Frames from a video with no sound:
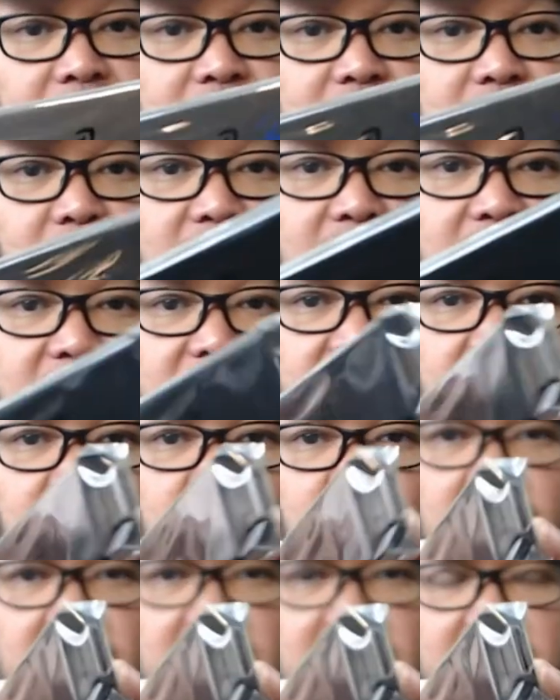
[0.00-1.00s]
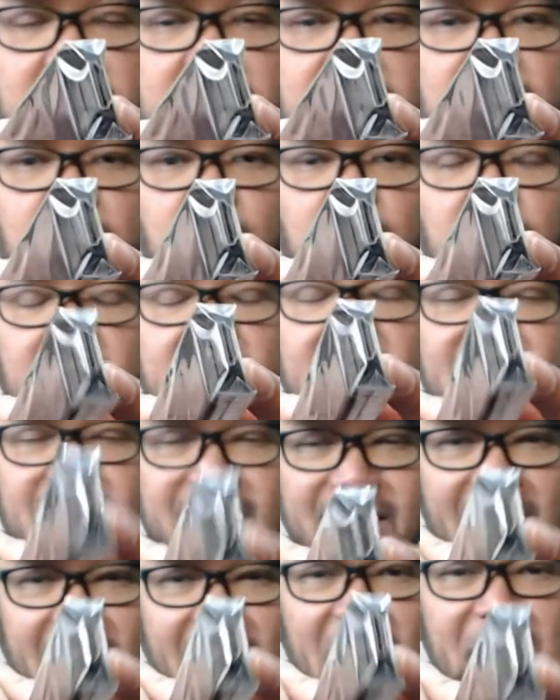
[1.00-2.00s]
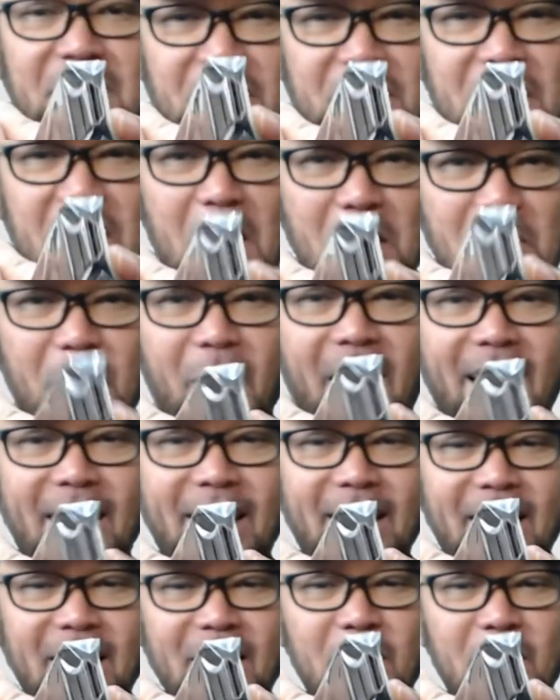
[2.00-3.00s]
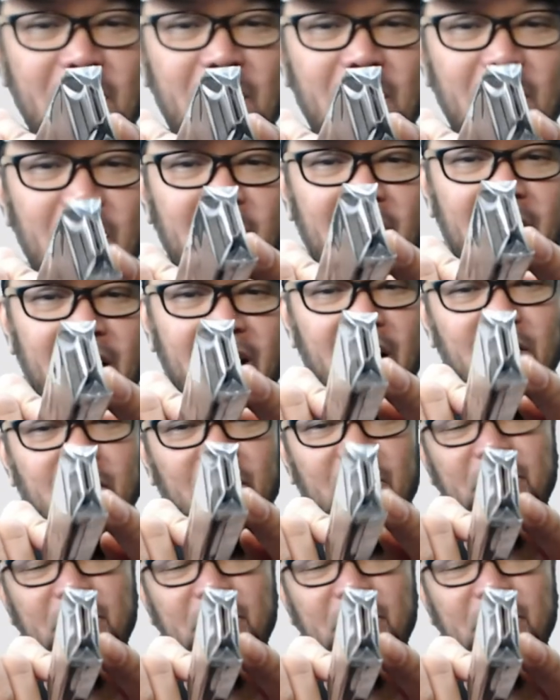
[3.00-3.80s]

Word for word: So that's the U H, U, it's the H D M I uh,